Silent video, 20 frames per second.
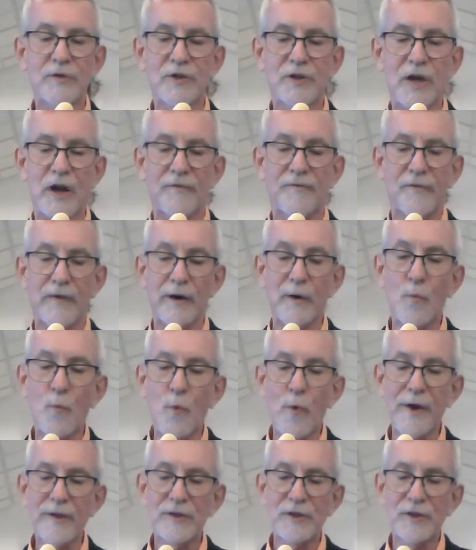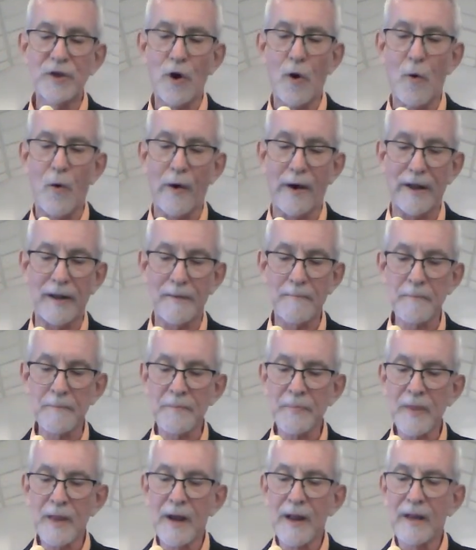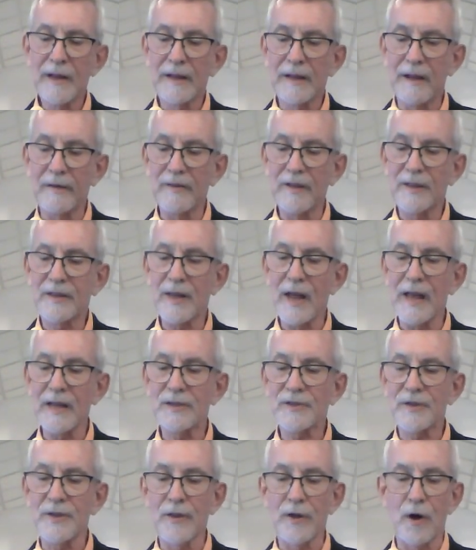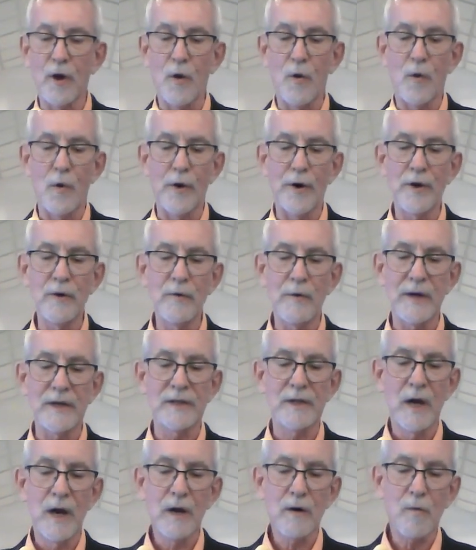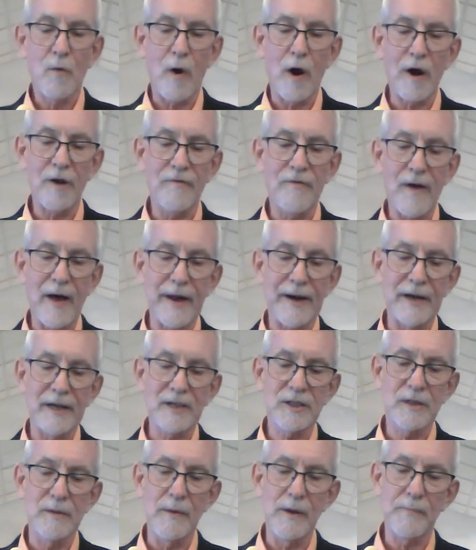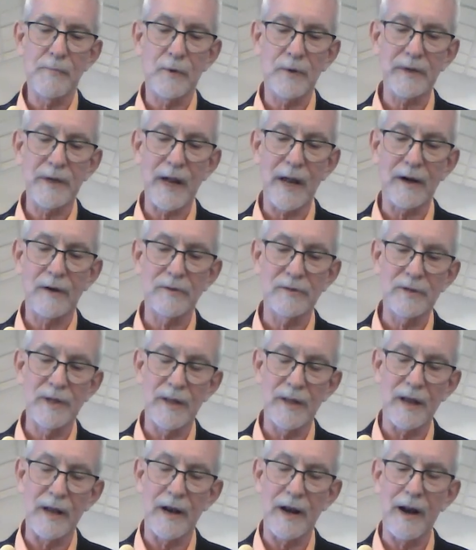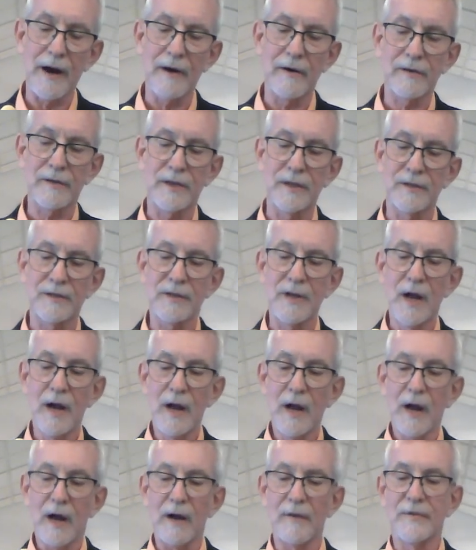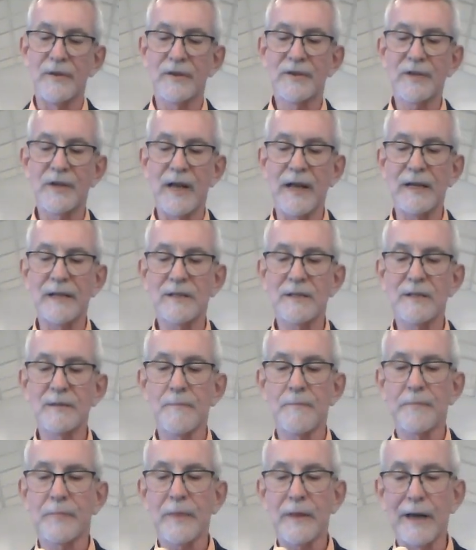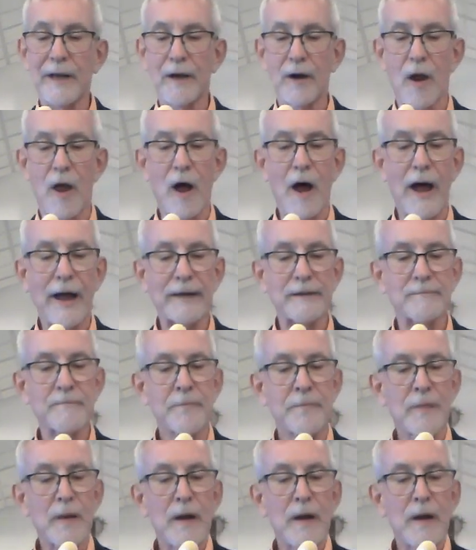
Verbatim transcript: suffering with joy, giving thanks to the Lord who has qualified us to be partakers in the inheritance of the saints in light.